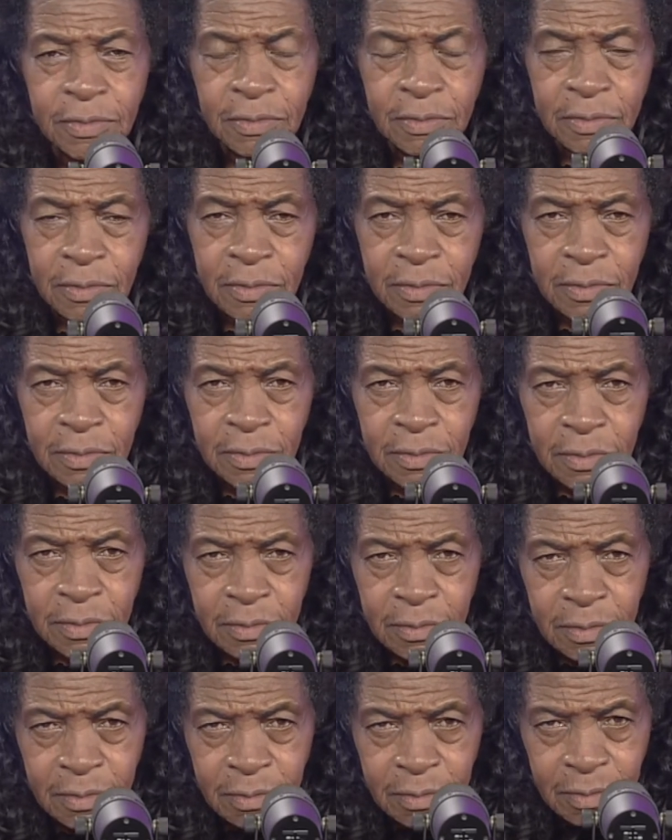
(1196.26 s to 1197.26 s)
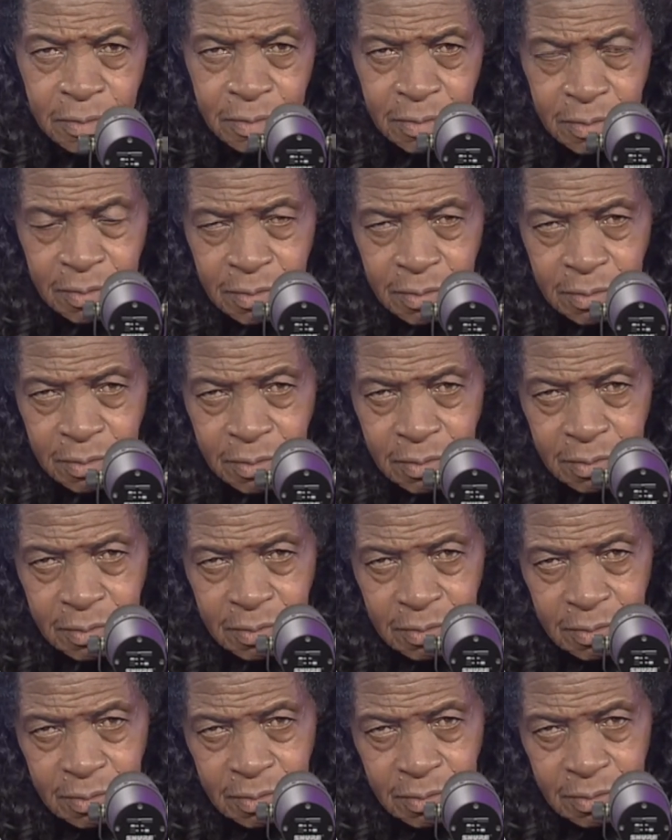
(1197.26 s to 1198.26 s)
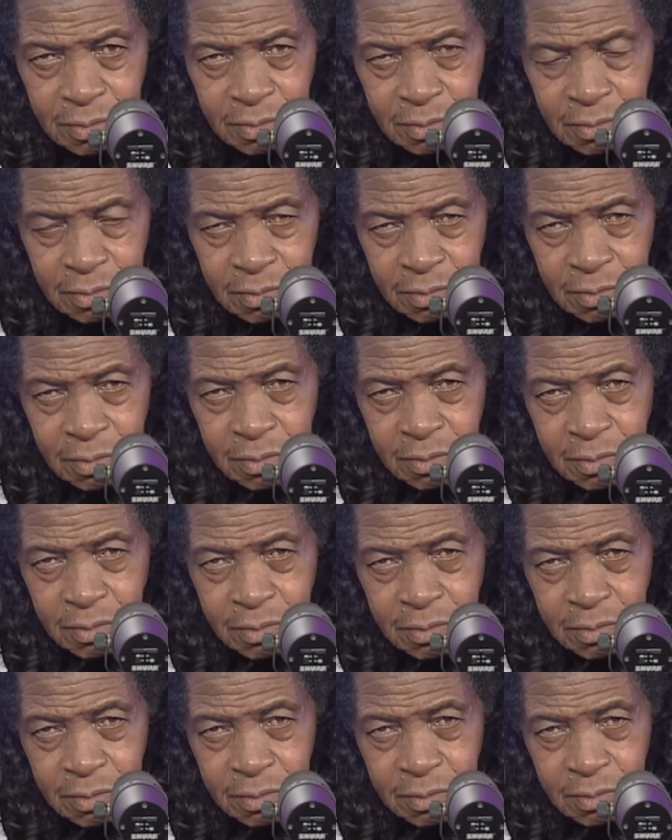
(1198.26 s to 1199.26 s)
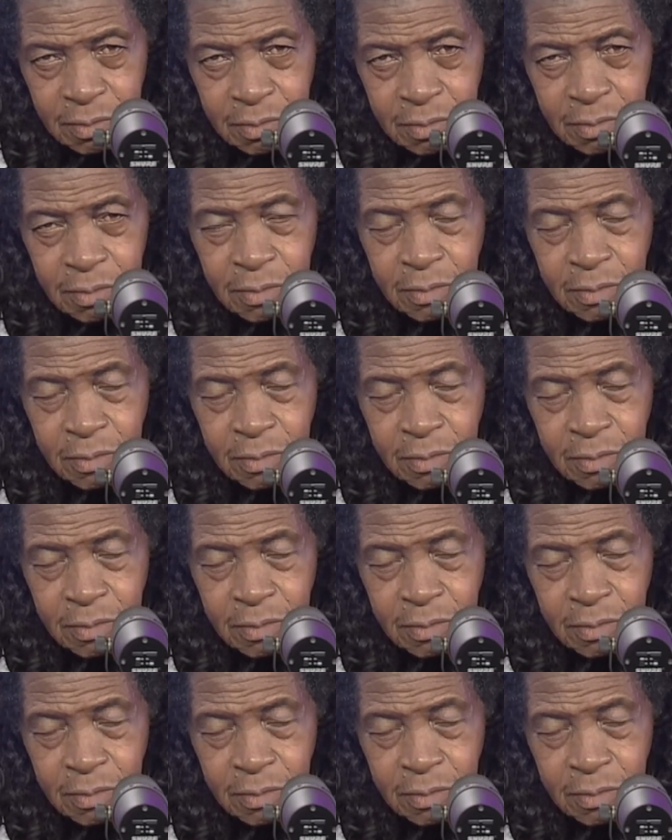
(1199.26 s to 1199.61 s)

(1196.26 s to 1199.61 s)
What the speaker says: Nobody speaks.